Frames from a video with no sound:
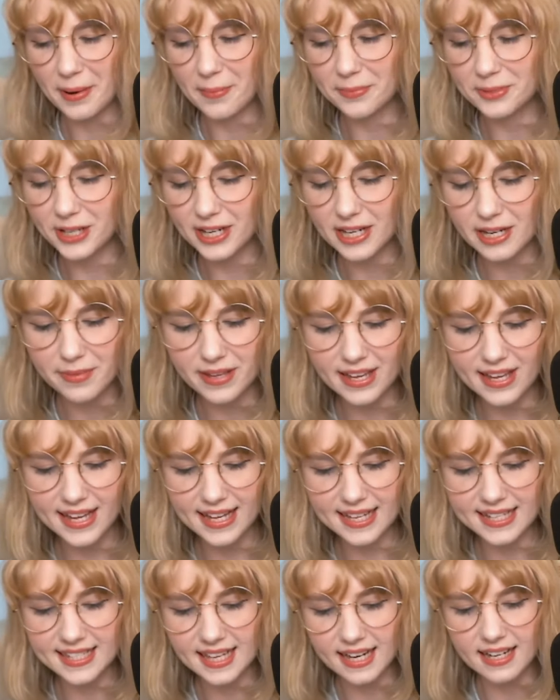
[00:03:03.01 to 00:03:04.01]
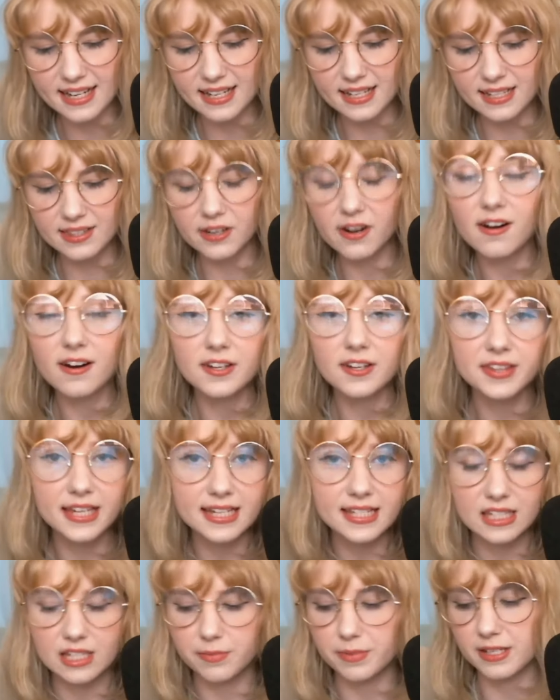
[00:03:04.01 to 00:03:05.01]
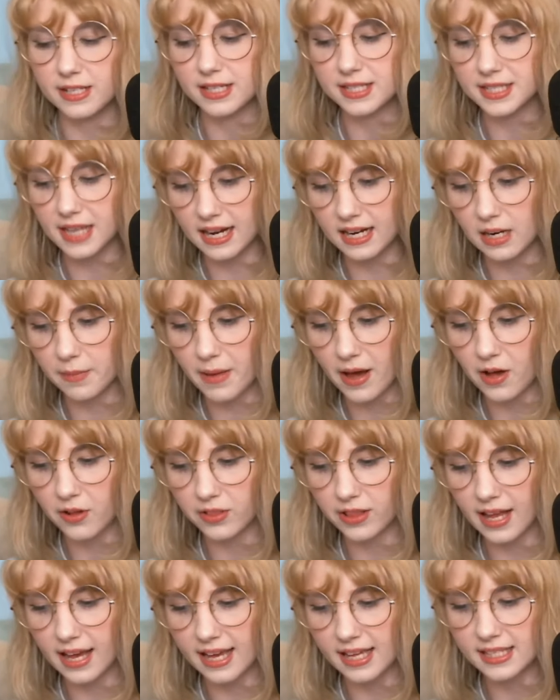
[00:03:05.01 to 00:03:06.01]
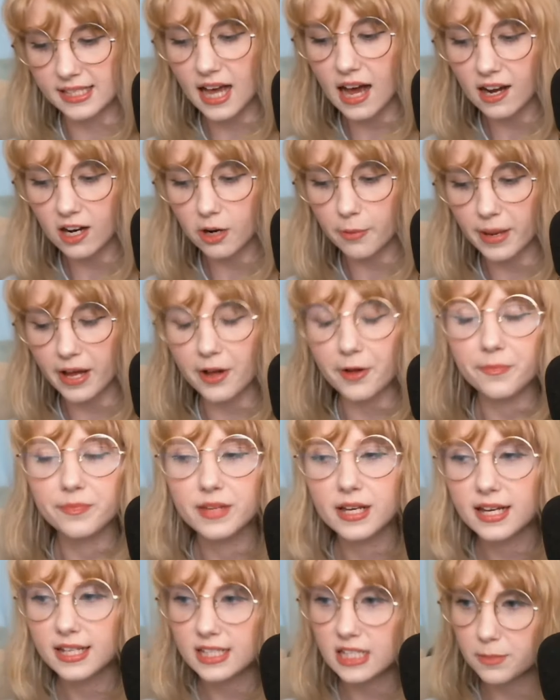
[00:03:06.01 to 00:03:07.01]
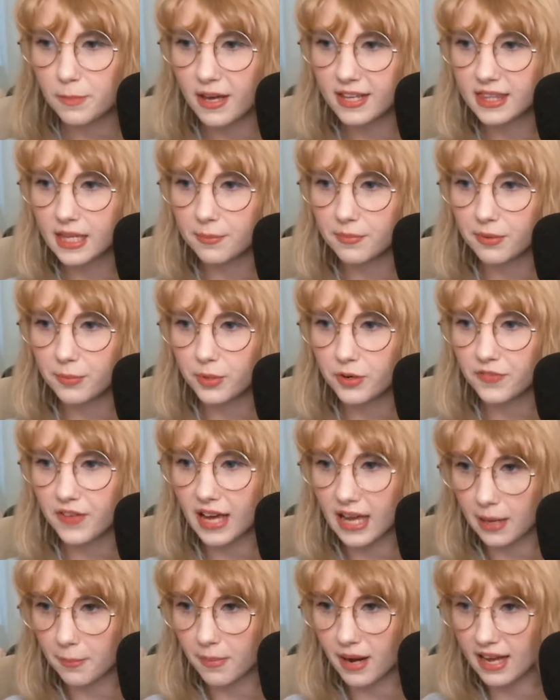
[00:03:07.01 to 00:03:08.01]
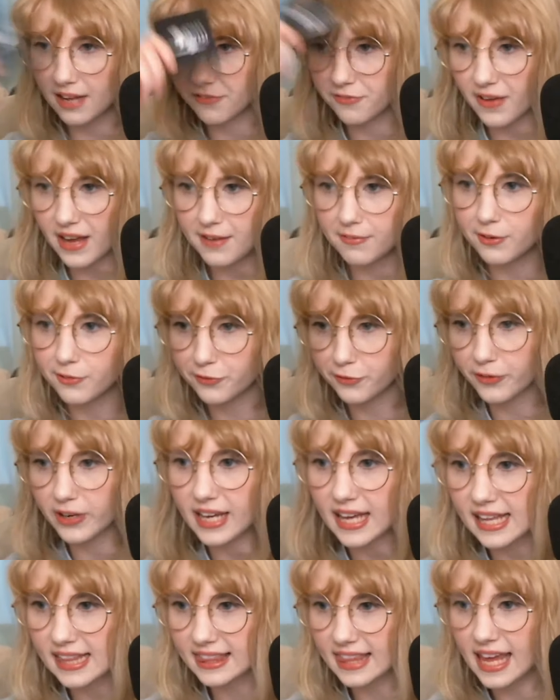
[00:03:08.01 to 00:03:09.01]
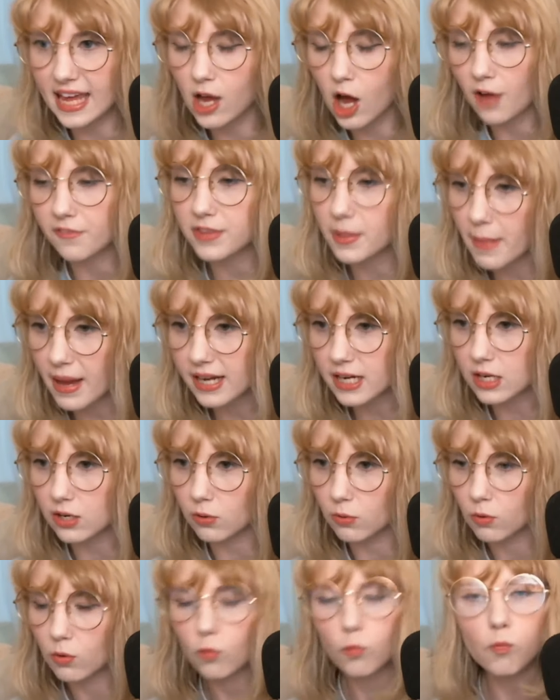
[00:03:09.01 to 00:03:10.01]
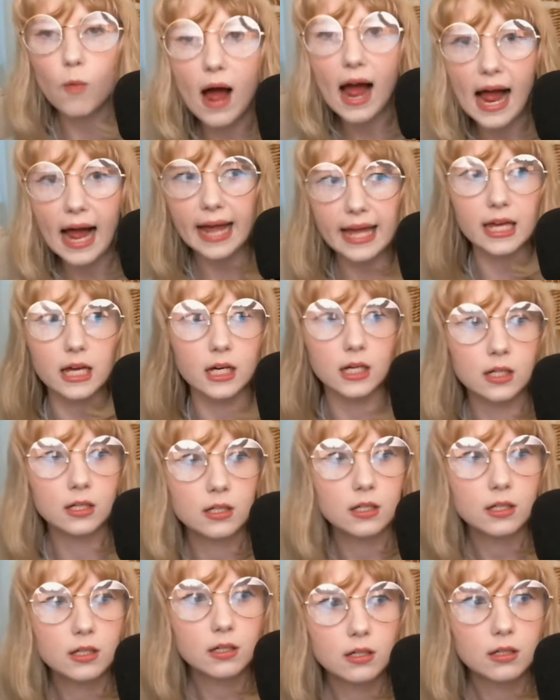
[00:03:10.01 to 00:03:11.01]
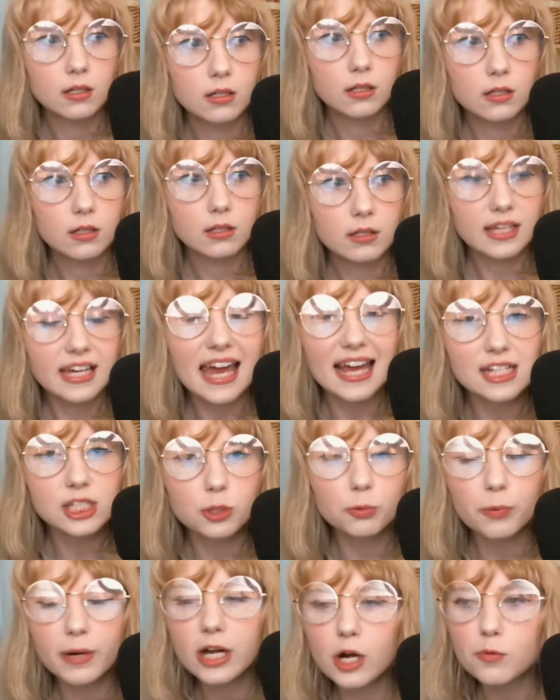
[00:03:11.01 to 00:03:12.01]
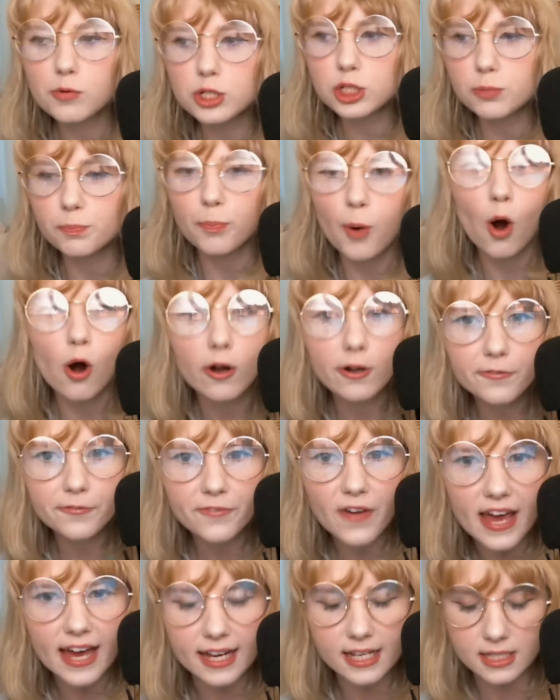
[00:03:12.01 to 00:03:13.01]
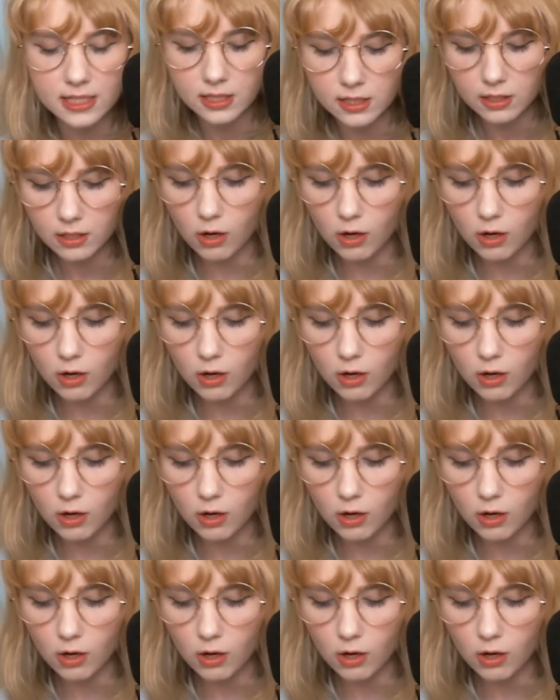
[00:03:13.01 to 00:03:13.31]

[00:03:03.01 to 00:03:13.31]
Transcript: I'm trying to be excited. There are things to be excited about, like Taco Bell, despite them removing my favorite freaking thing off the menu. Why? The quesadilla was perfect.